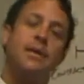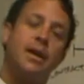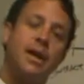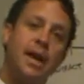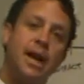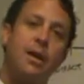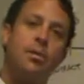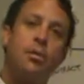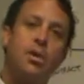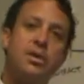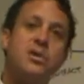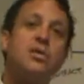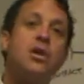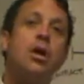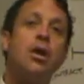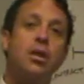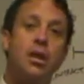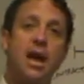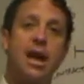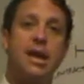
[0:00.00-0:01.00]
And we
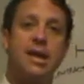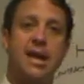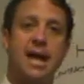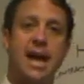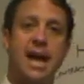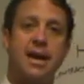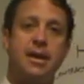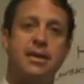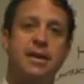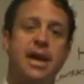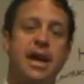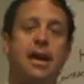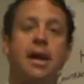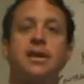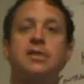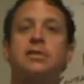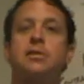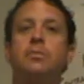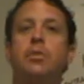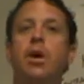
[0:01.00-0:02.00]
saw a lot of that. Now
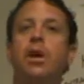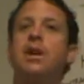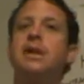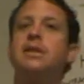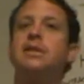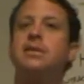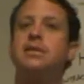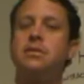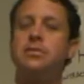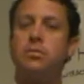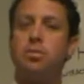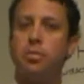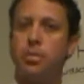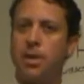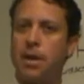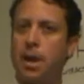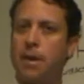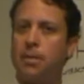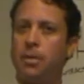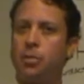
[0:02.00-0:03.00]
as the market's
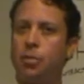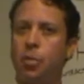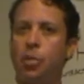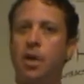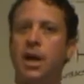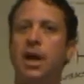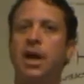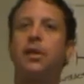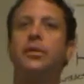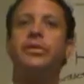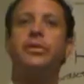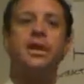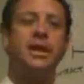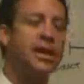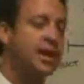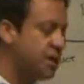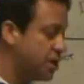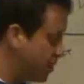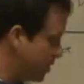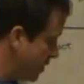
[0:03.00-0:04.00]
becoming more
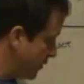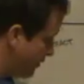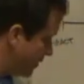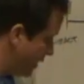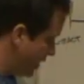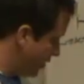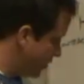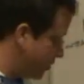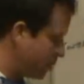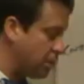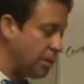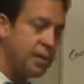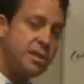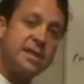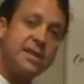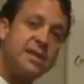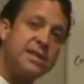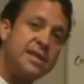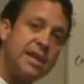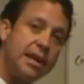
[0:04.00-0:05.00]
healthy and shifting
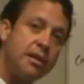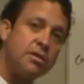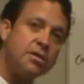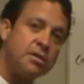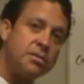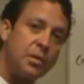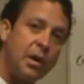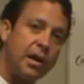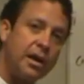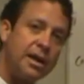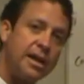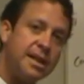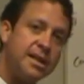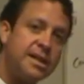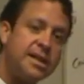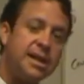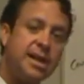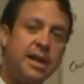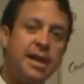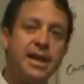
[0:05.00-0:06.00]
towards a seller's
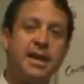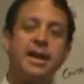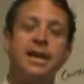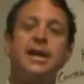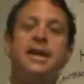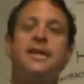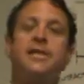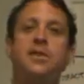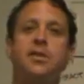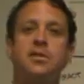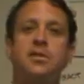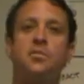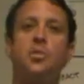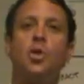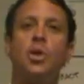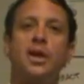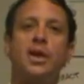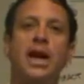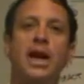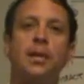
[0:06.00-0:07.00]
market, there's
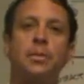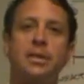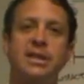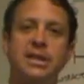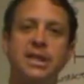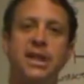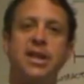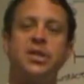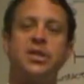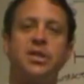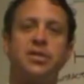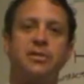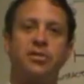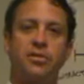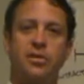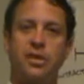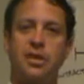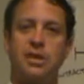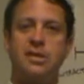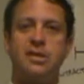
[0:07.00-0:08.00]
more competition
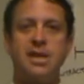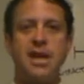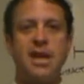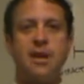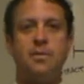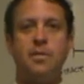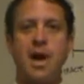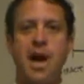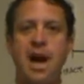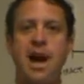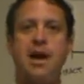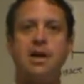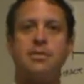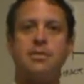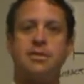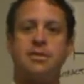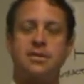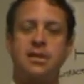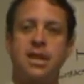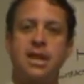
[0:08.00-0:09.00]
for the same
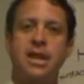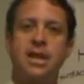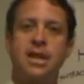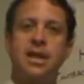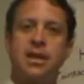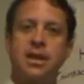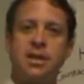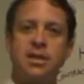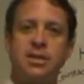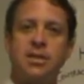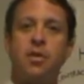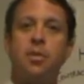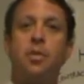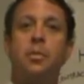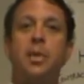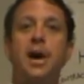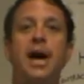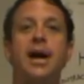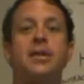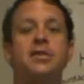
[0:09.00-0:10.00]
house. So the
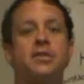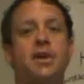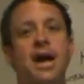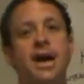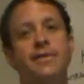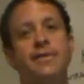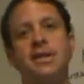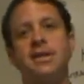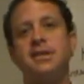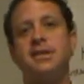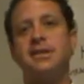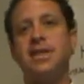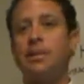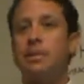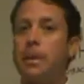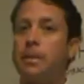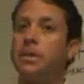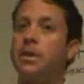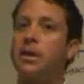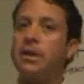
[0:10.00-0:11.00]
buyers are having to step
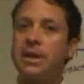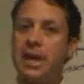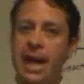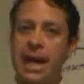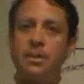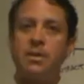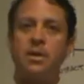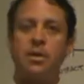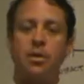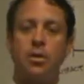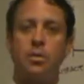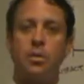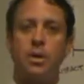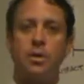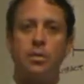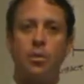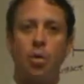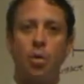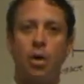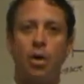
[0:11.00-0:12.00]
up their game a little
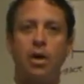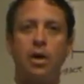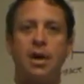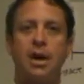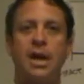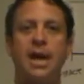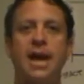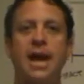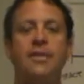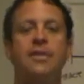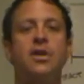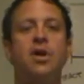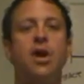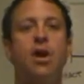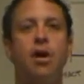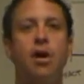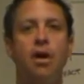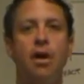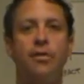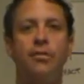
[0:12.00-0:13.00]
bit more and having to
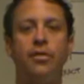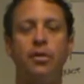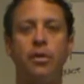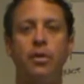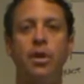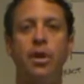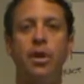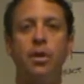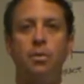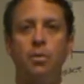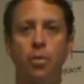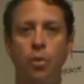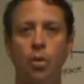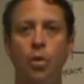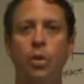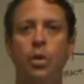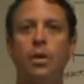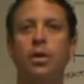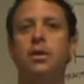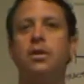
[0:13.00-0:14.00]
offer
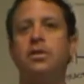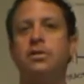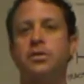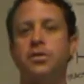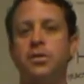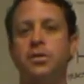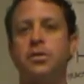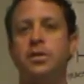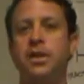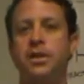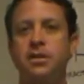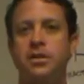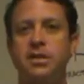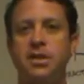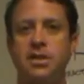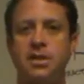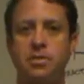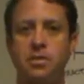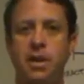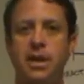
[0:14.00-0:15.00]
more due
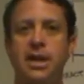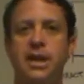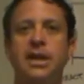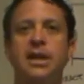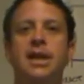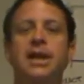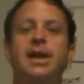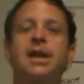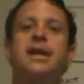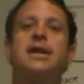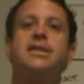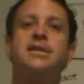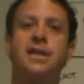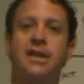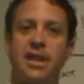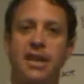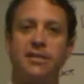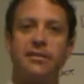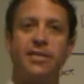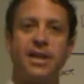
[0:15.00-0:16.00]
diligence money to
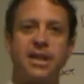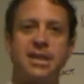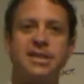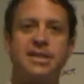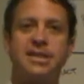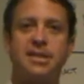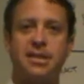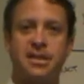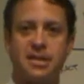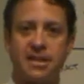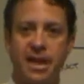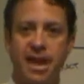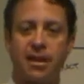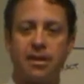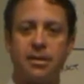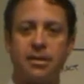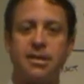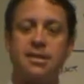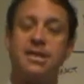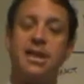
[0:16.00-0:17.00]
convince the
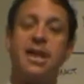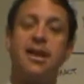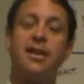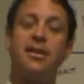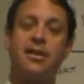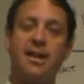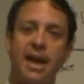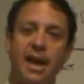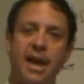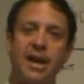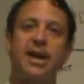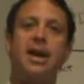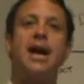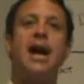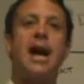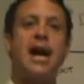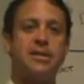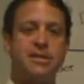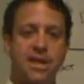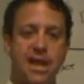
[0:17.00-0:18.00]
seller to say, okay,
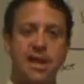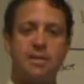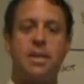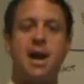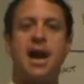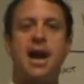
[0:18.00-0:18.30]
I'll take my